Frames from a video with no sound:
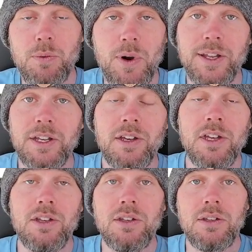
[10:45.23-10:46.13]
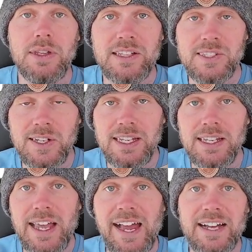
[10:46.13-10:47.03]
are running
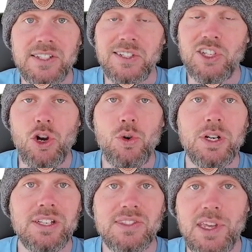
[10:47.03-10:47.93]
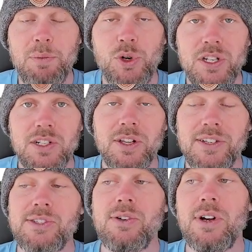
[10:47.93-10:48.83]
etcd as its own separate
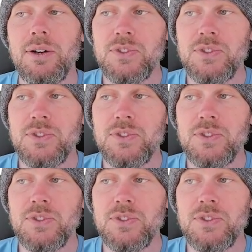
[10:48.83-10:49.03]
cluster of